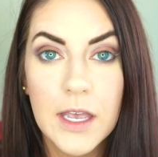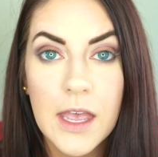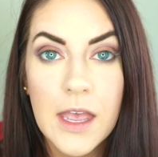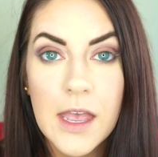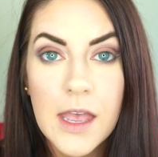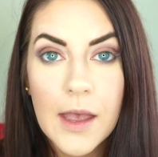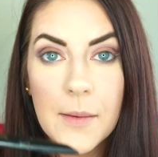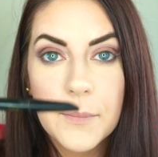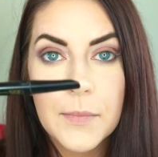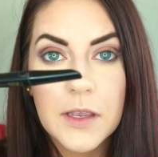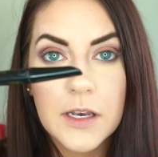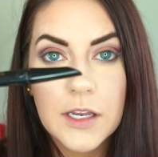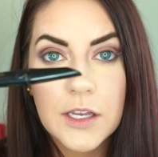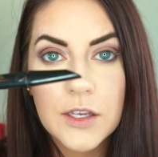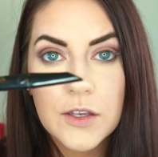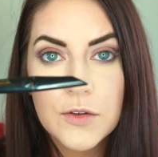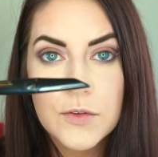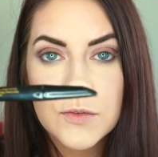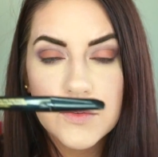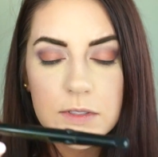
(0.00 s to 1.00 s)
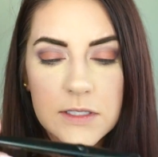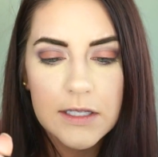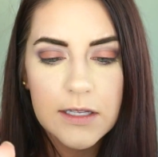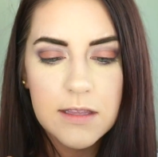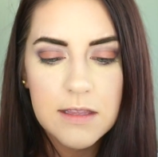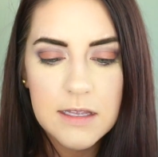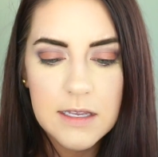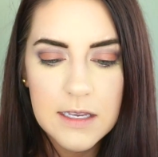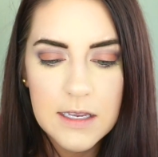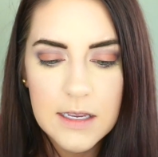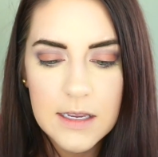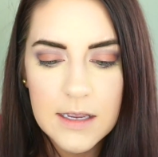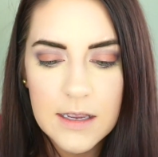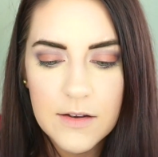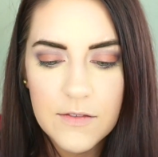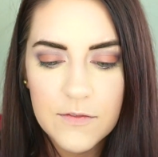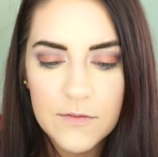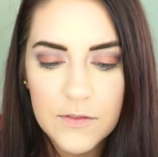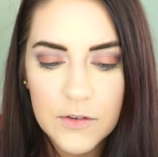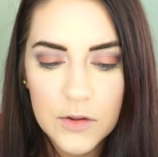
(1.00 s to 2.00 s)
I'm going to use the
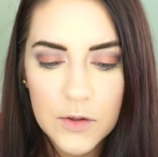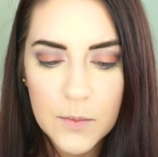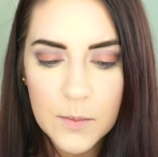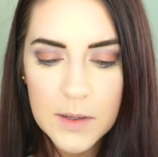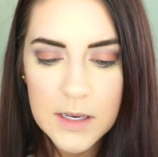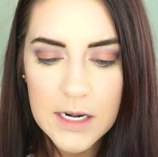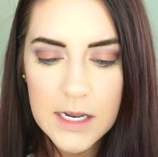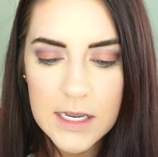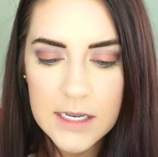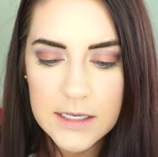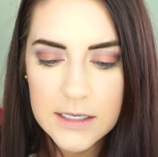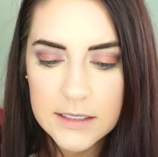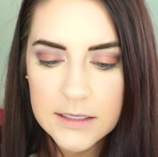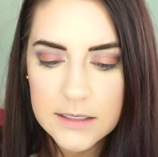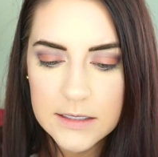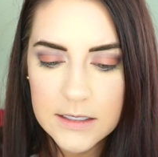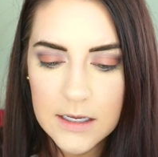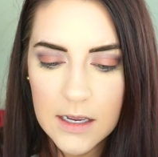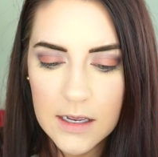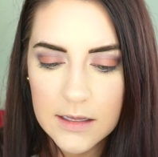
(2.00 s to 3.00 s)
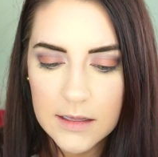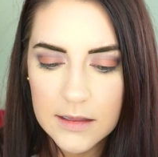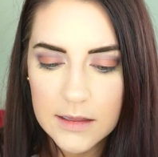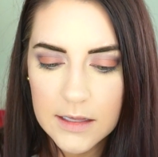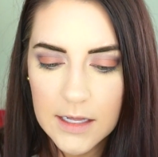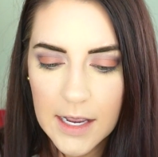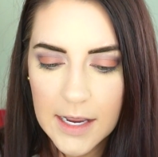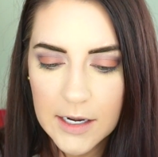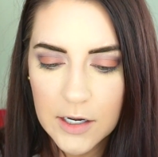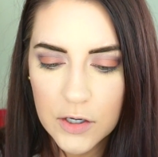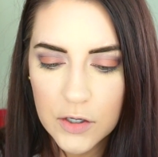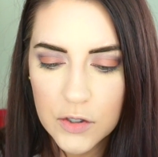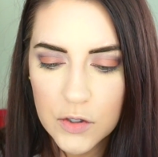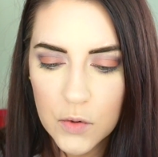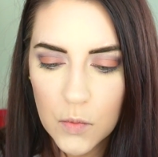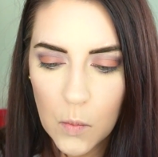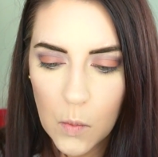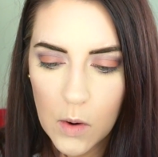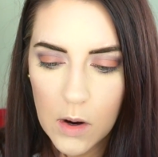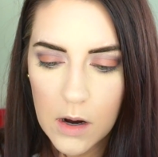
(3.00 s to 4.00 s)
Voluminous Liner
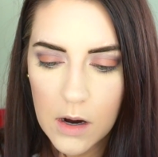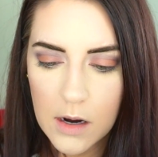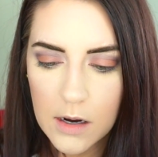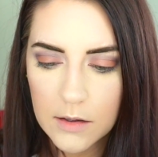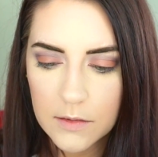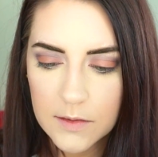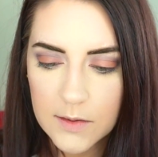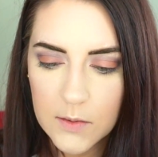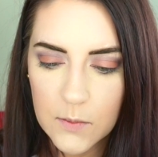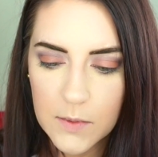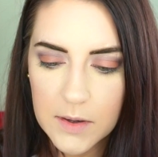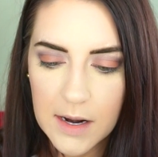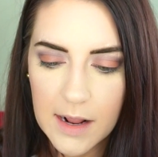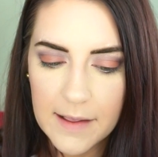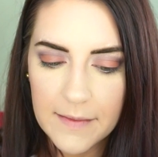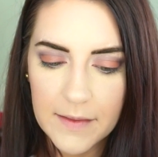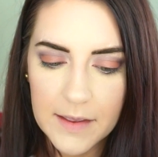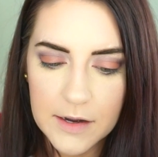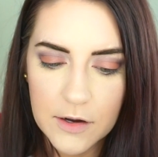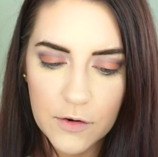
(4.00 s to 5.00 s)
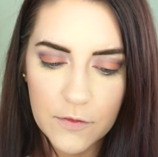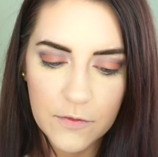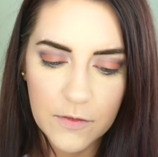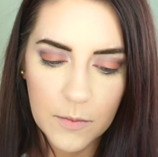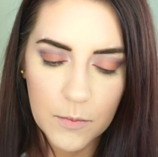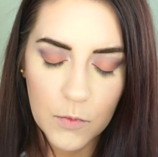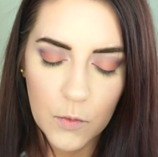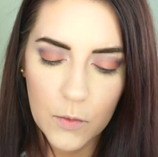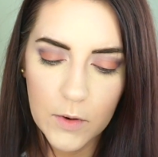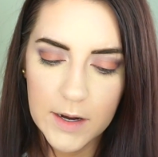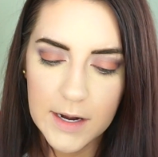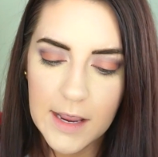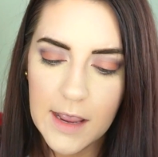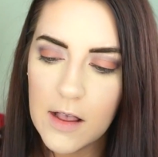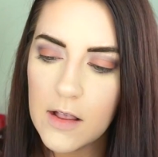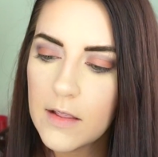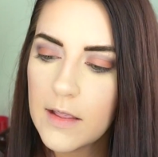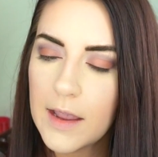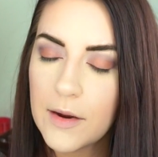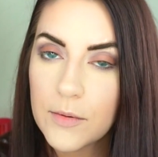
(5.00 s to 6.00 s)
Noir liquid eyeliner from
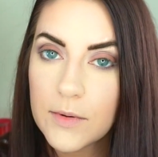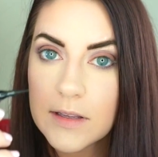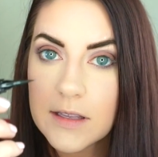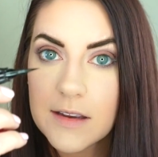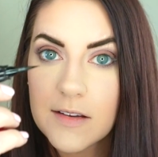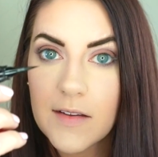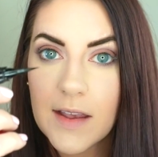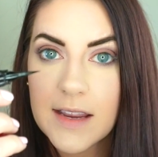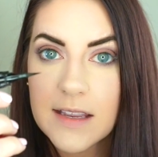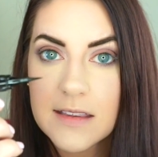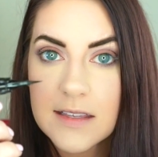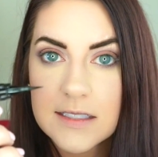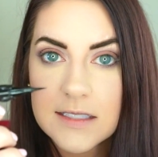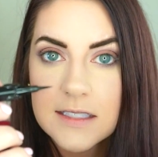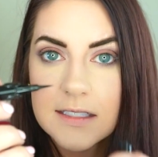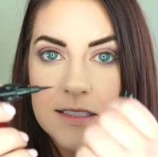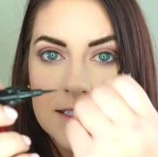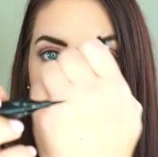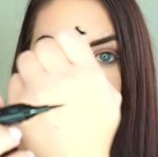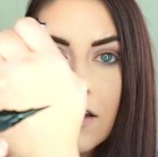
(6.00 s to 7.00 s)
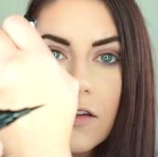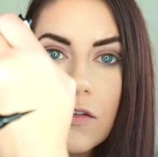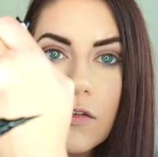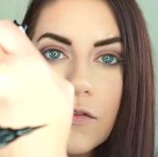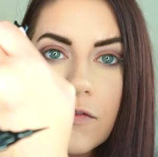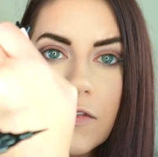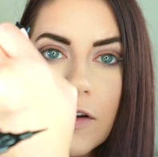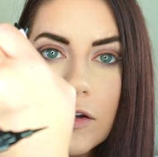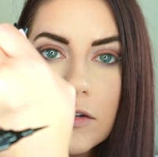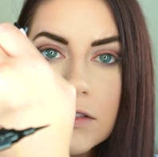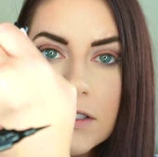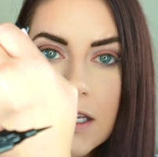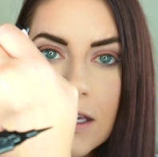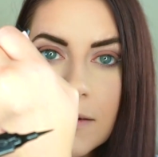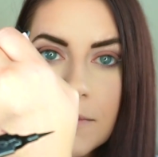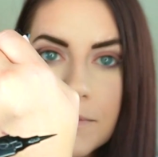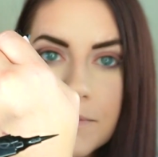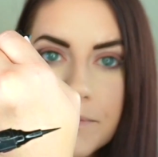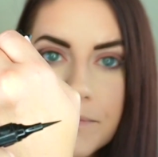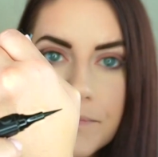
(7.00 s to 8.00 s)
L'Oreal. I really like this. It's like a little felt
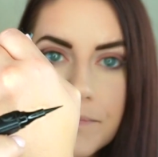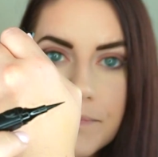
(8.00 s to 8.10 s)
tip.